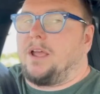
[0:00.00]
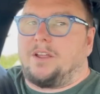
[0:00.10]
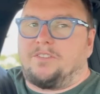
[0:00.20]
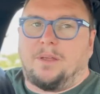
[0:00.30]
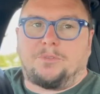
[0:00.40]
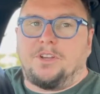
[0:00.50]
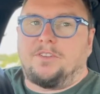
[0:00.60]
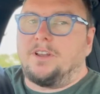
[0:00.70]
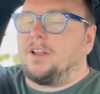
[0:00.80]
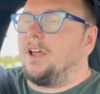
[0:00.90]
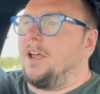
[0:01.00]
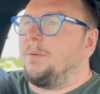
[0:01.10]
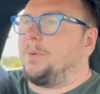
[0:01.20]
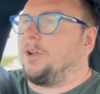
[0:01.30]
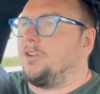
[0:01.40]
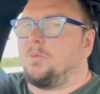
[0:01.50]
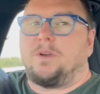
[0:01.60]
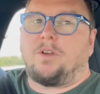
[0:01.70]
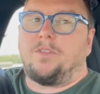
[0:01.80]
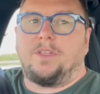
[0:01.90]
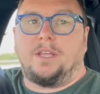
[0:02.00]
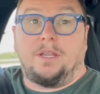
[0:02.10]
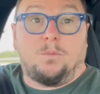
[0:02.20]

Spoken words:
consumption is a little higher because we're on the